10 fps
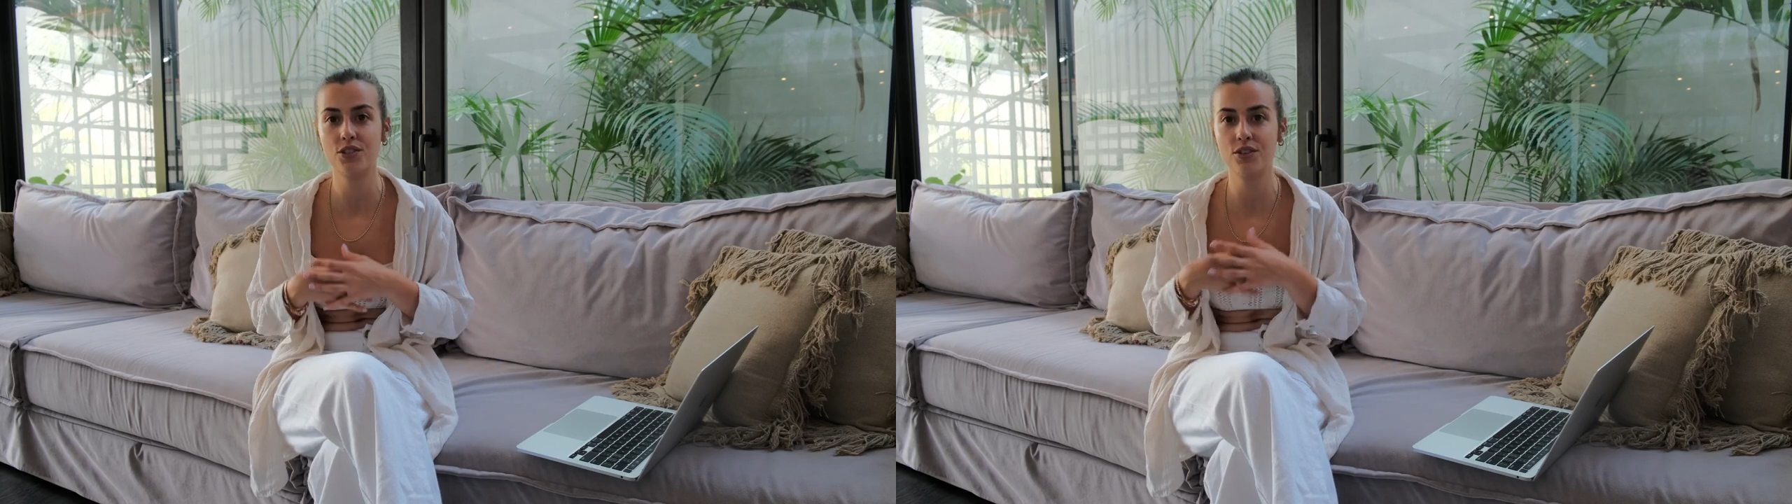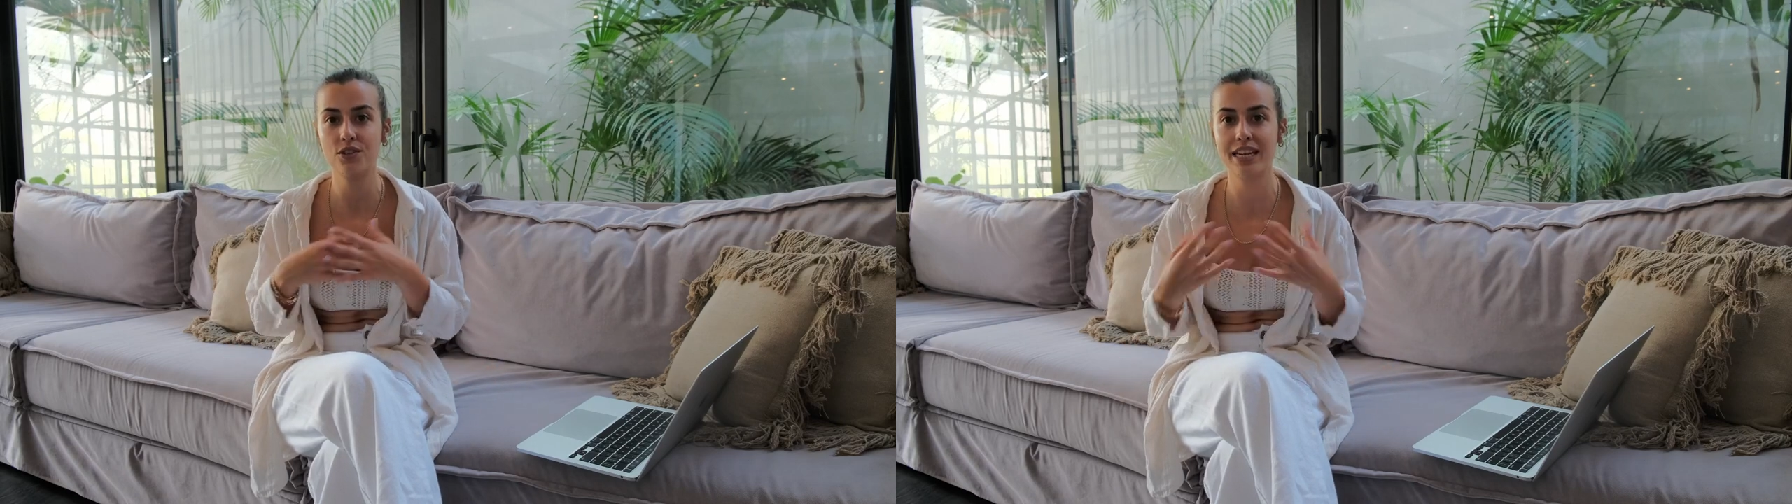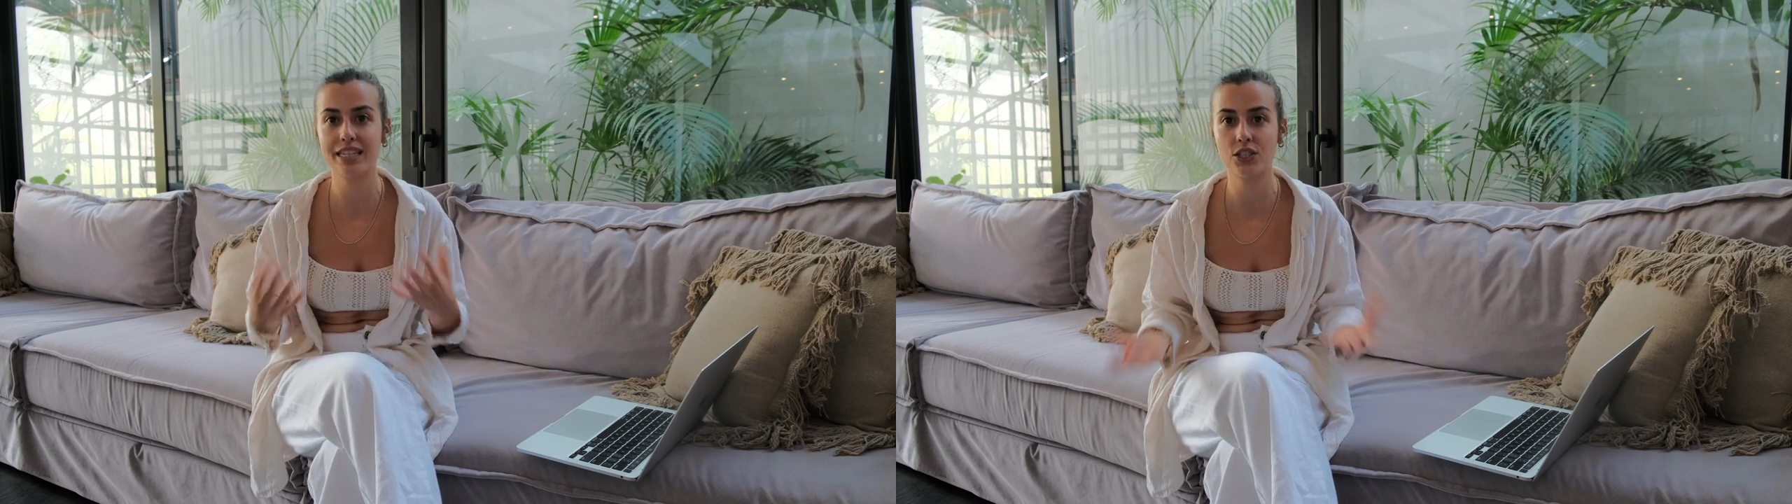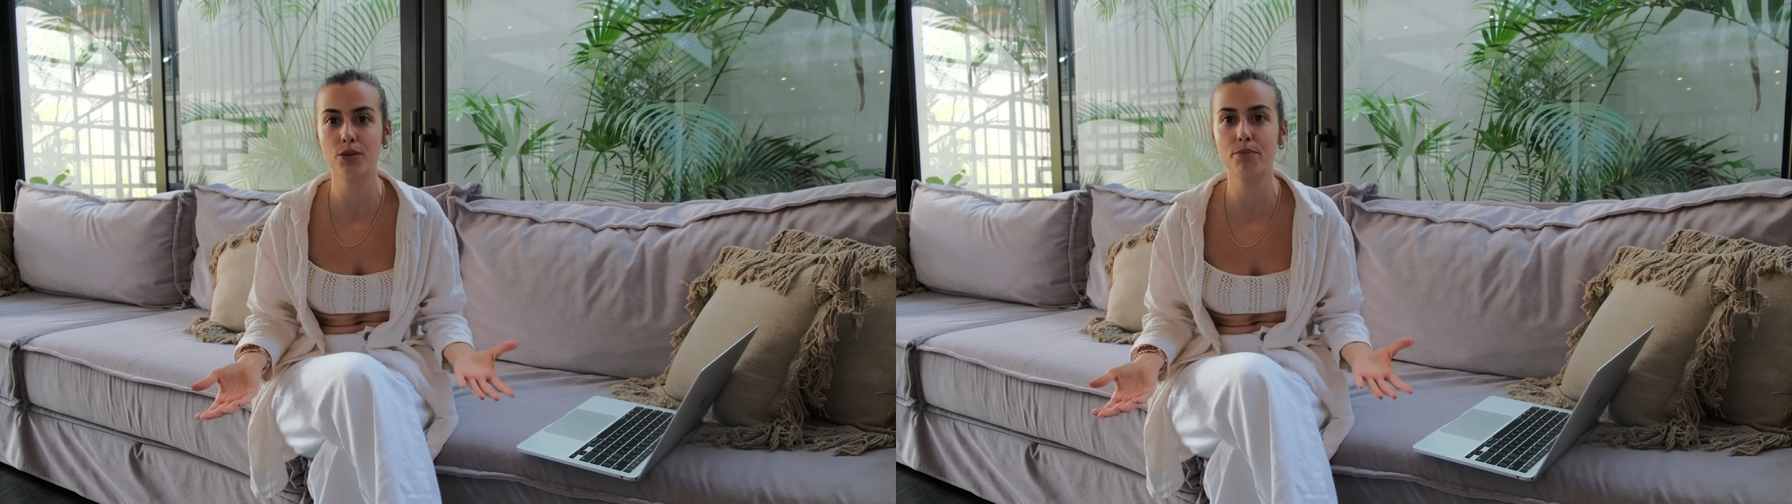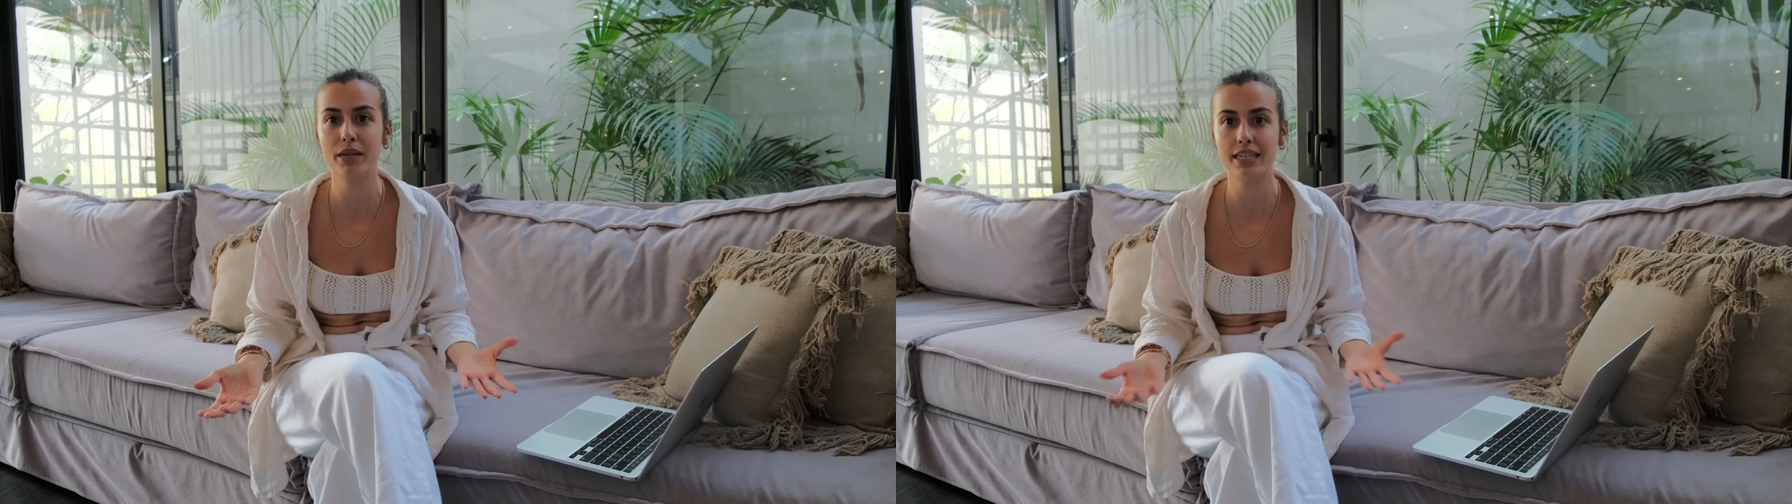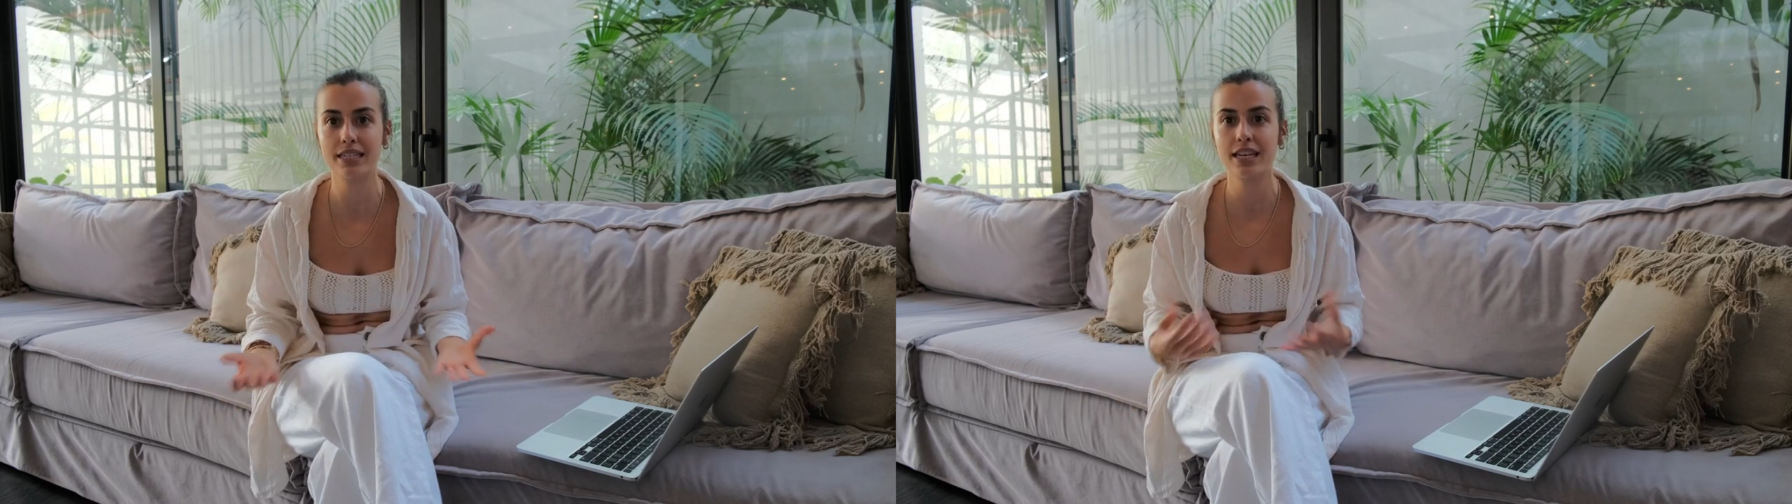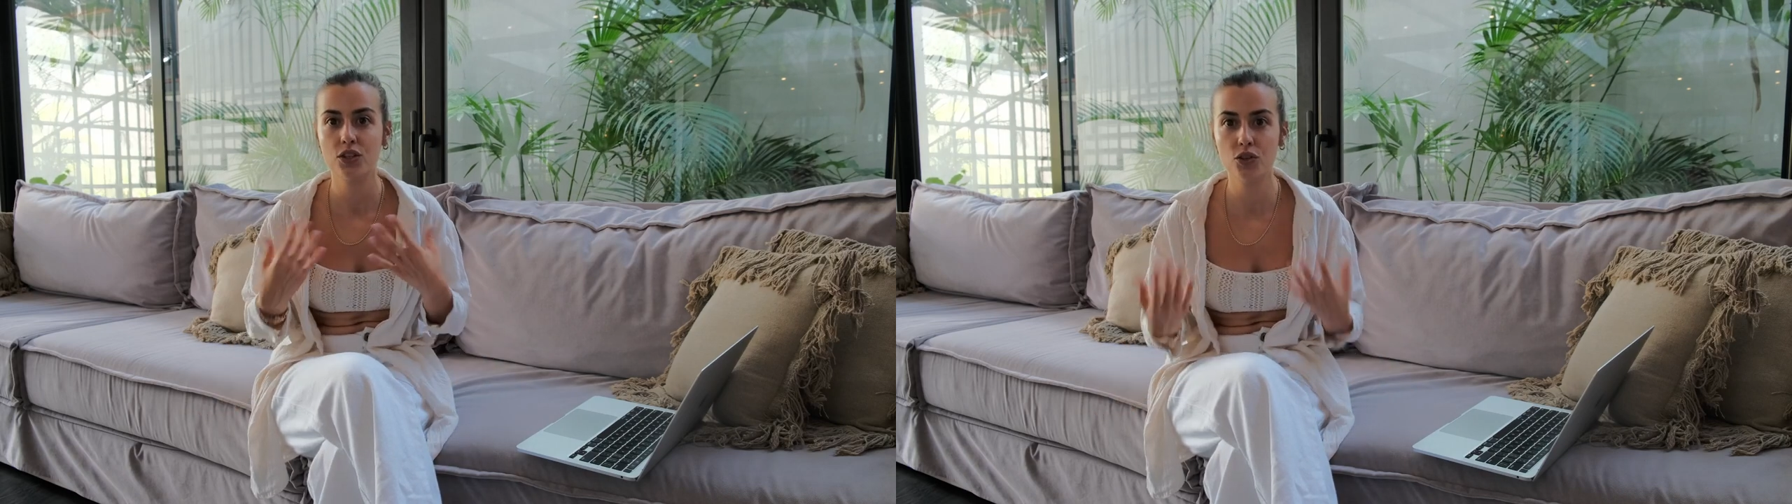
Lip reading: you get to meet